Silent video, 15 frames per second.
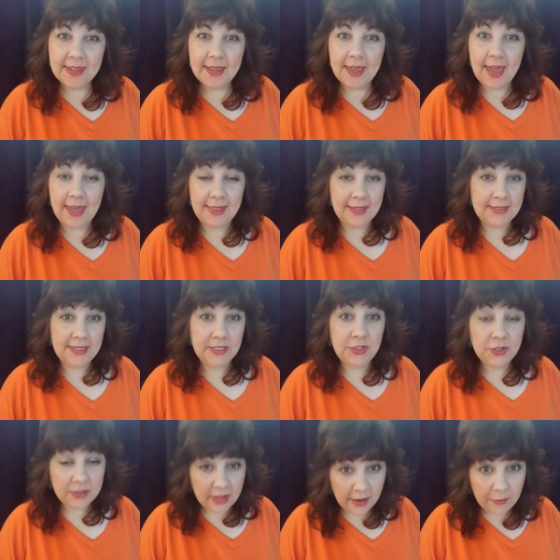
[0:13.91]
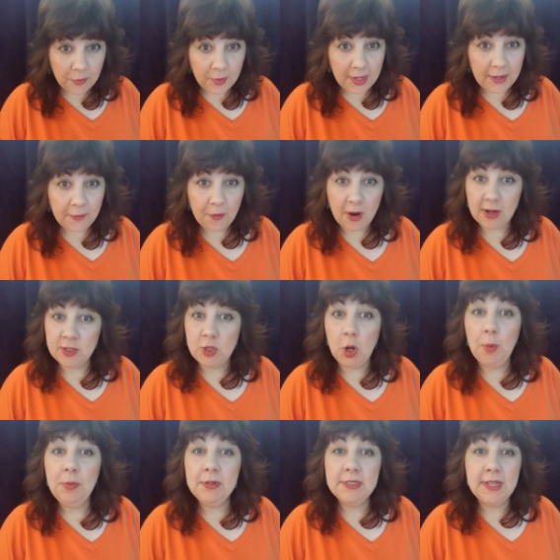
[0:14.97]
and this is your love read for
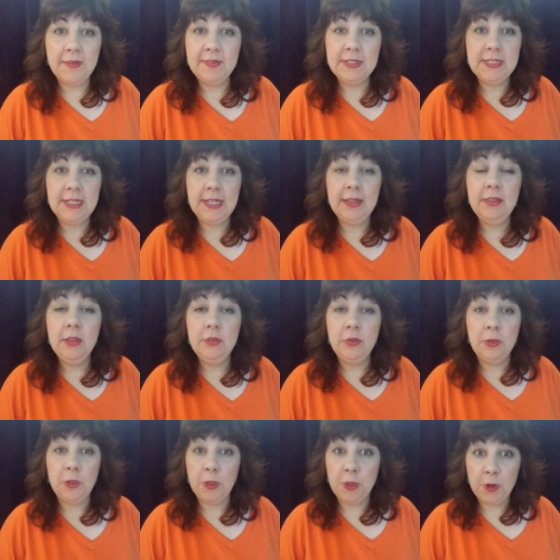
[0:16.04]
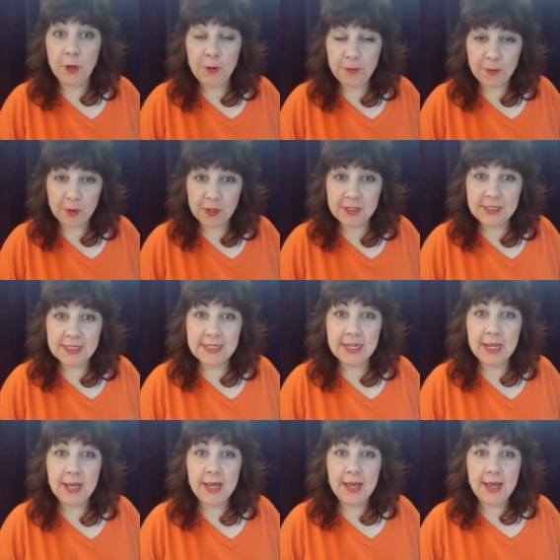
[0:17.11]
October 17th through the 31st.
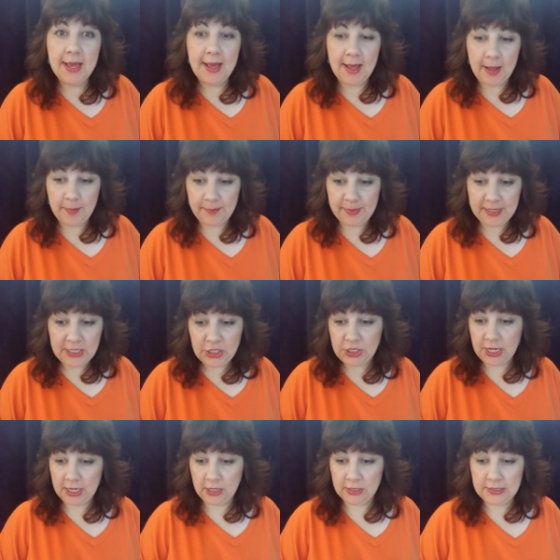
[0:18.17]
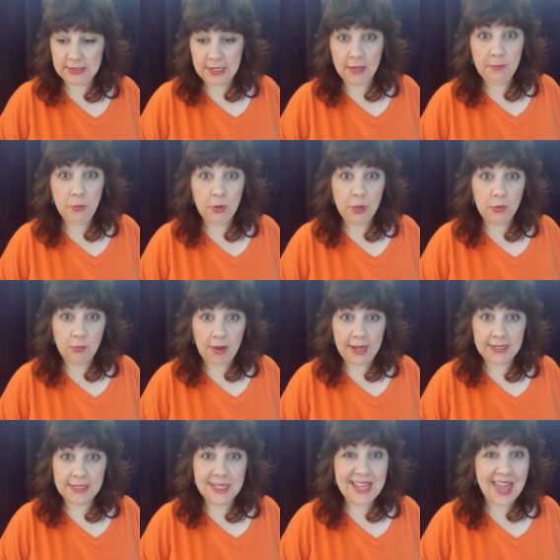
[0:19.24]
Um, please check your sun, moon, and
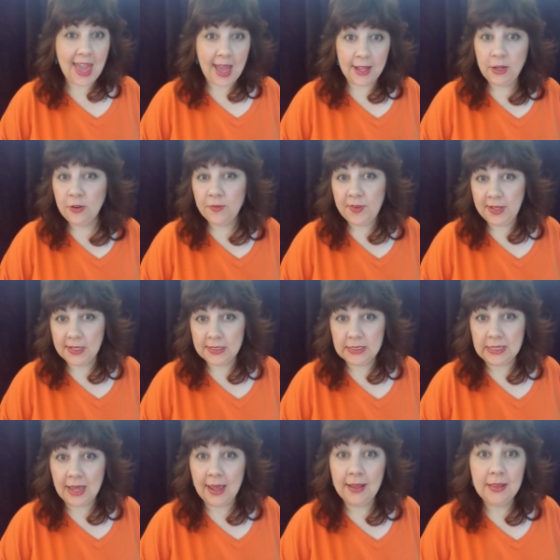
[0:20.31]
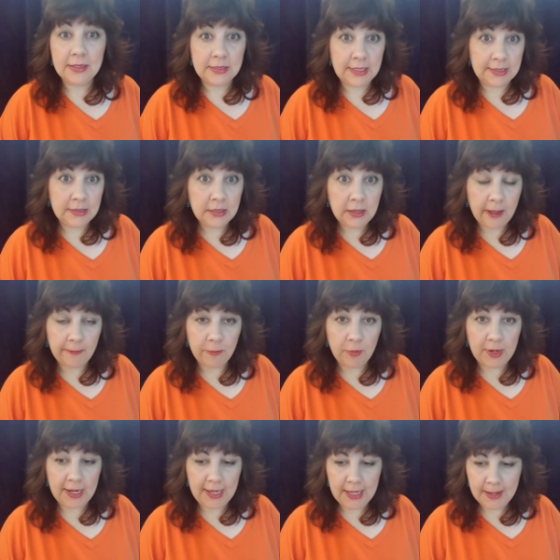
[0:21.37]
rising, and your Venus sign. This is a love
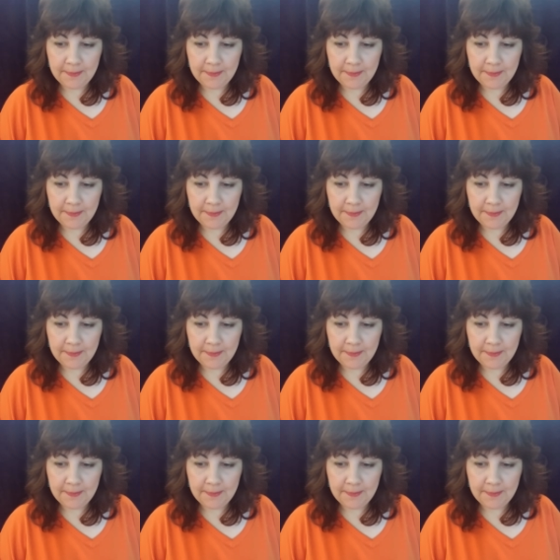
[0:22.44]
read.